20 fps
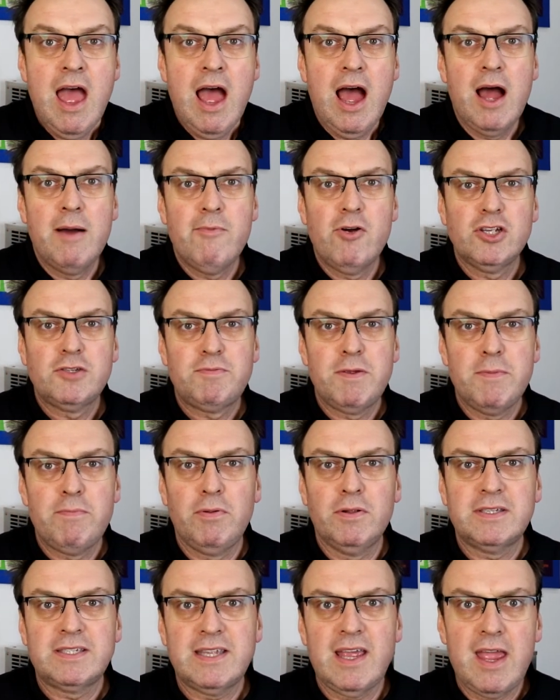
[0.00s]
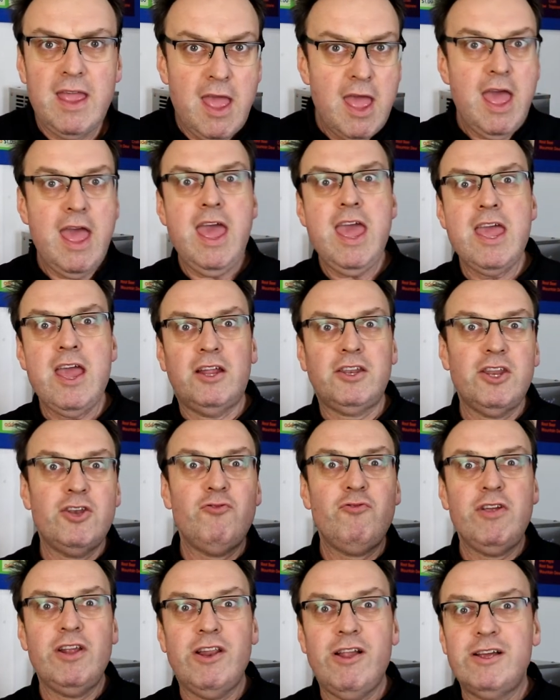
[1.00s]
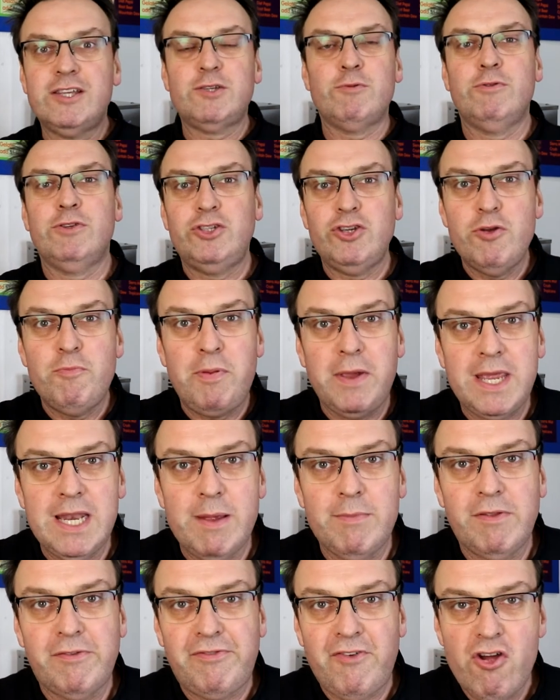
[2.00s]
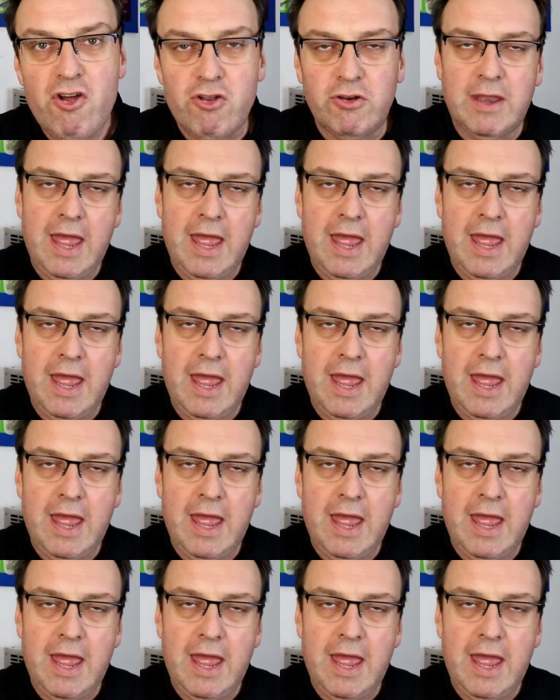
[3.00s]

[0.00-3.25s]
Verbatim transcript: uh, most people say, hey, I didn't realize it was you picking up the phone.